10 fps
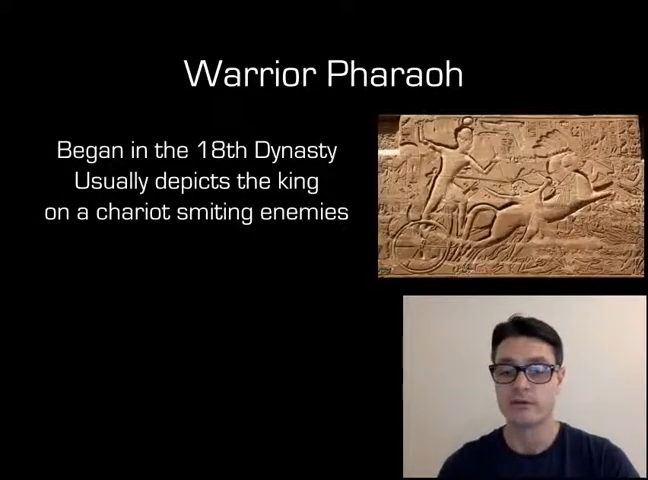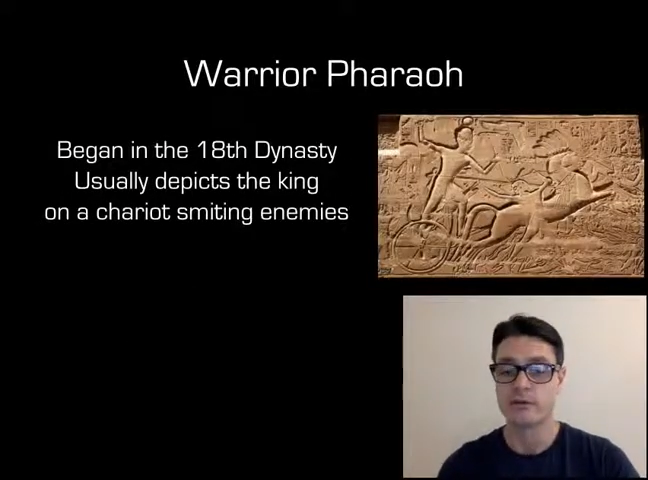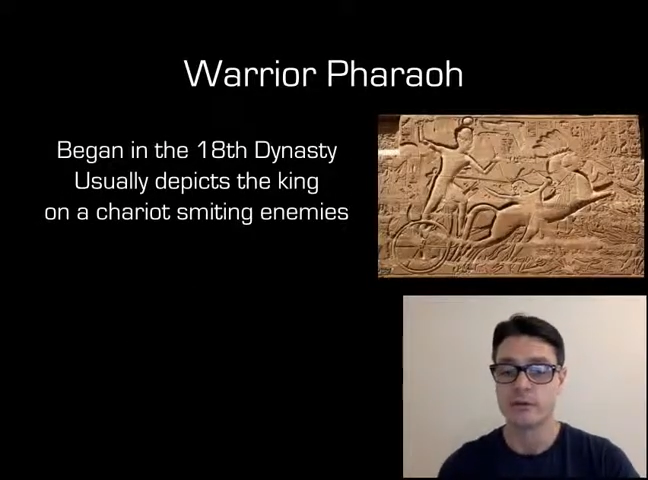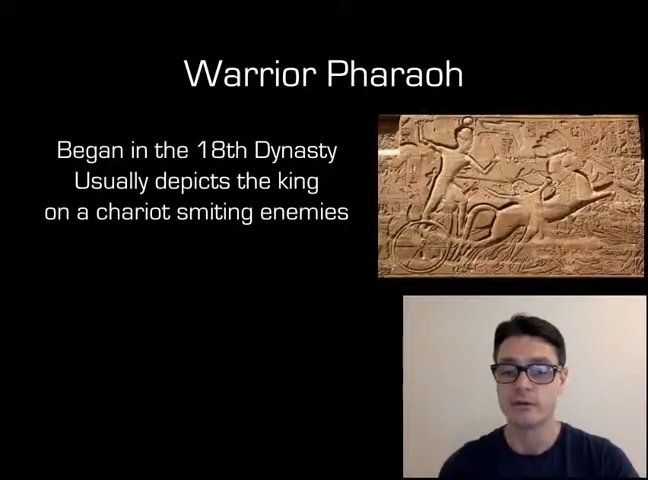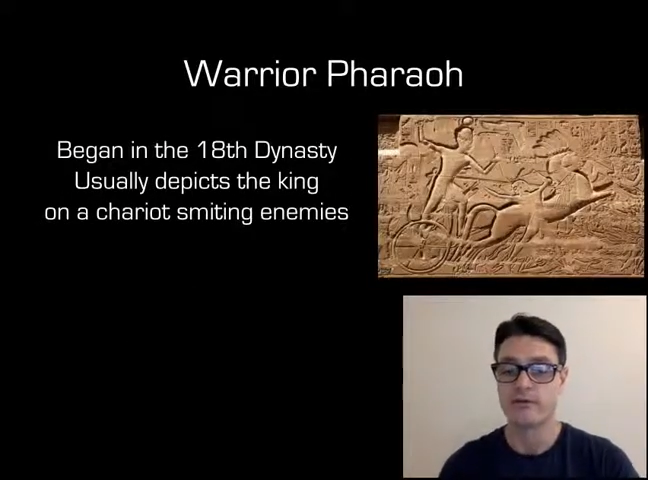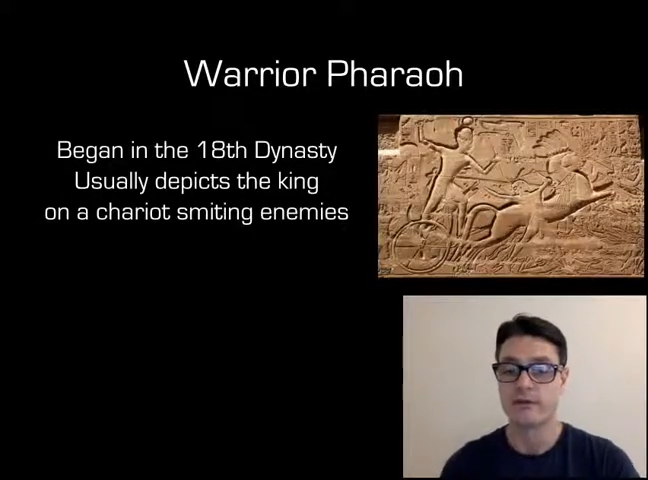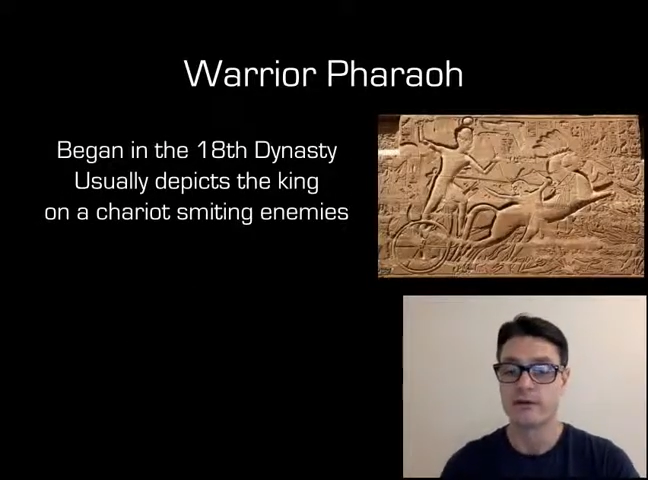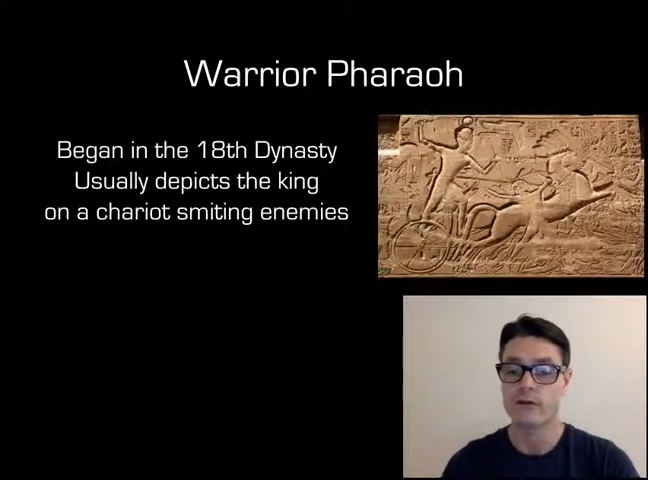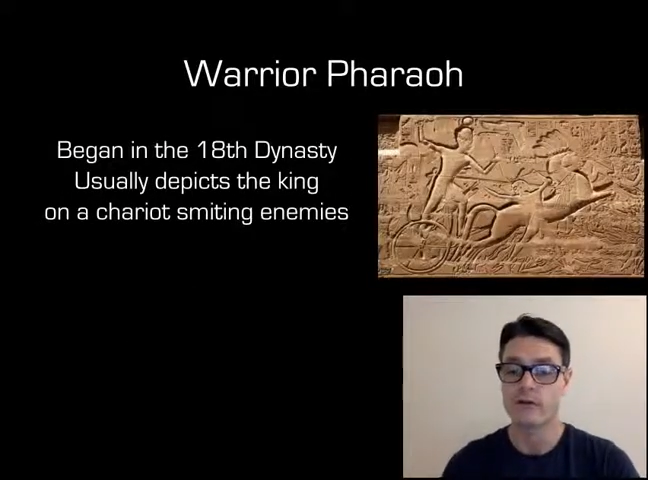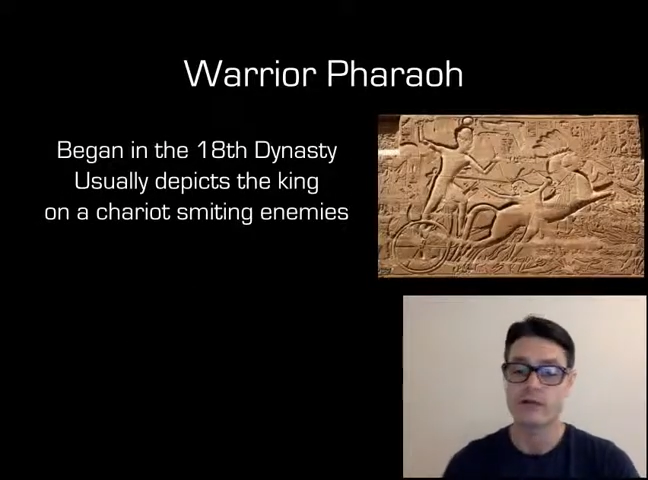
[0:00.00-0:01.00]
the warrior
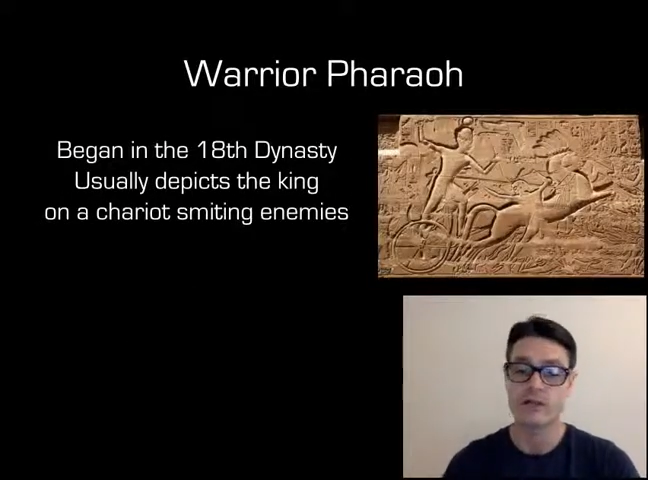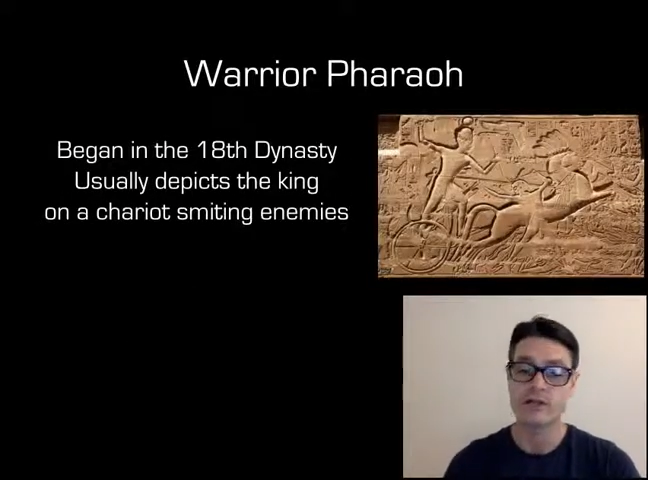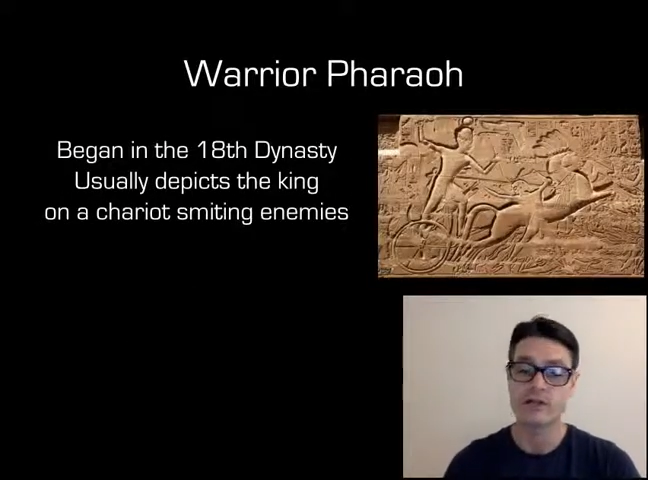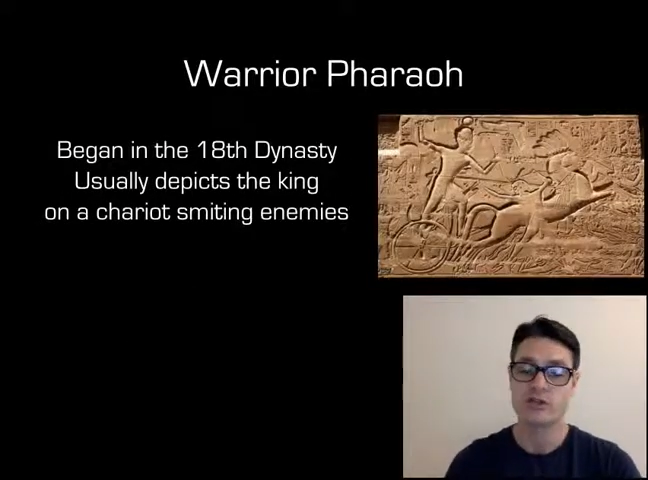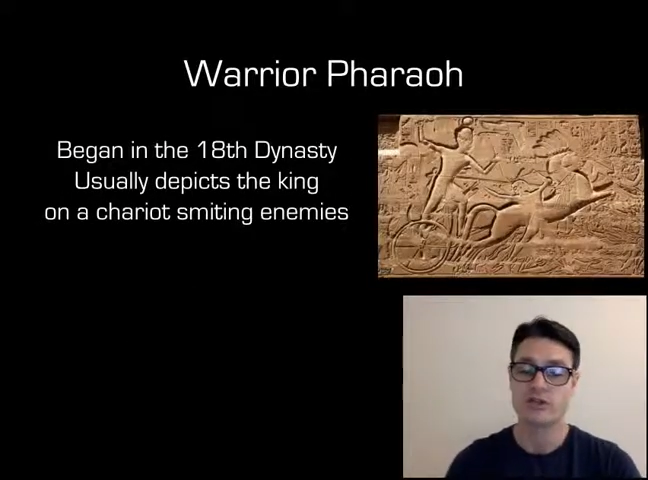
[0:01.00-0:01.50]
pharaoh image,